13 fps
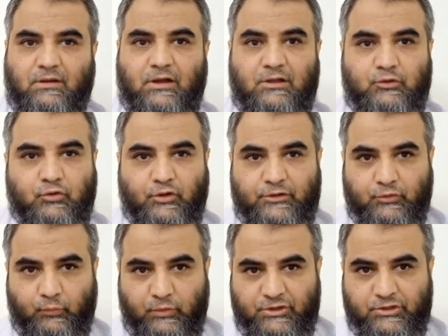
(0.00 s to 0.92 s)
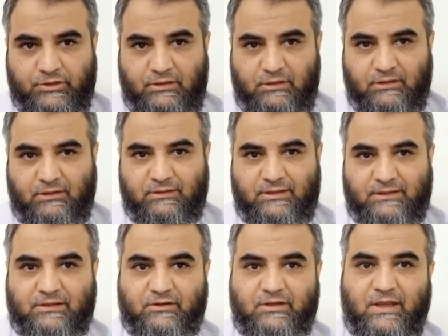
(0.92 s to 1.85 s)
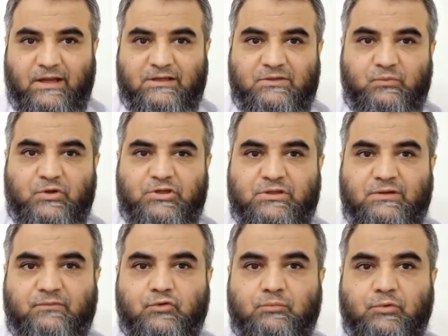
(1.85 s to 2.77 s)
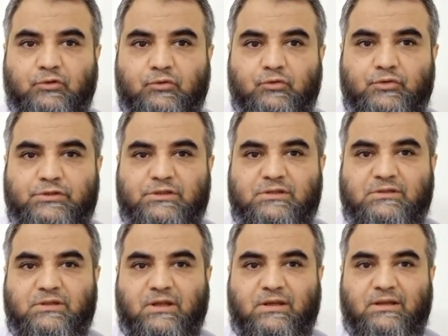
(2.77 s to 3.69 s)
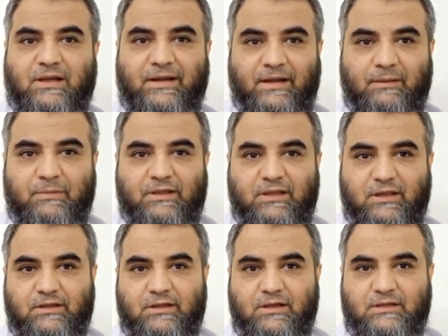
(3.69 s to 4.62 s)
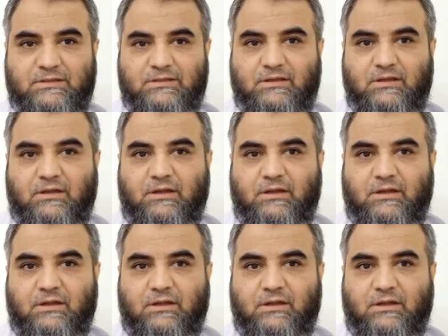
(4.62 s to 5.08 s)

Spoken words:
although controversial, that the reactivation of tuberculosis in endemic areas.